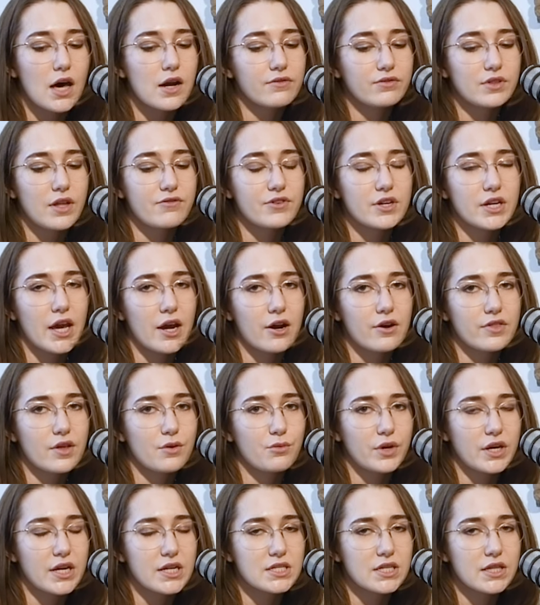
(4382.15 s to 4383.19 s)
of love and care that
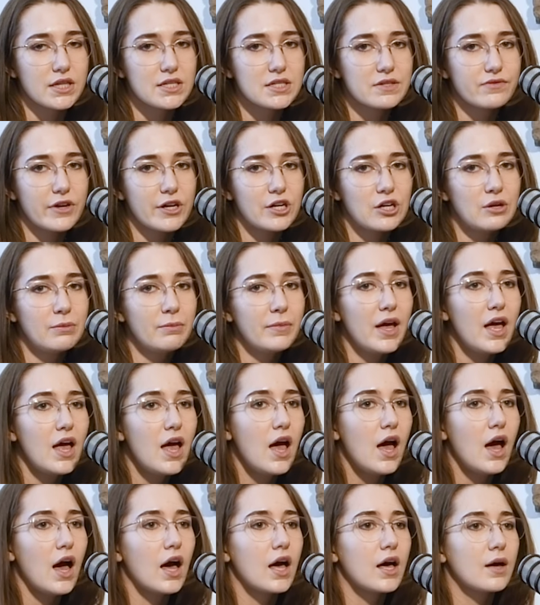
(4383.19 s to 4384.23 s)
went into this film.
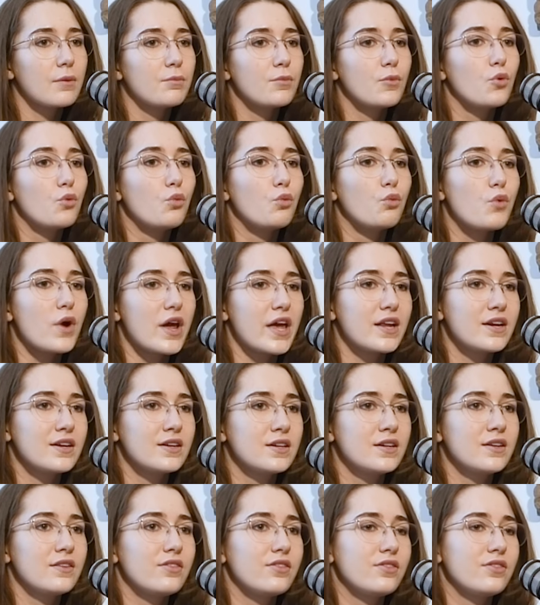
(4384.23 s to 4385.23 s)
When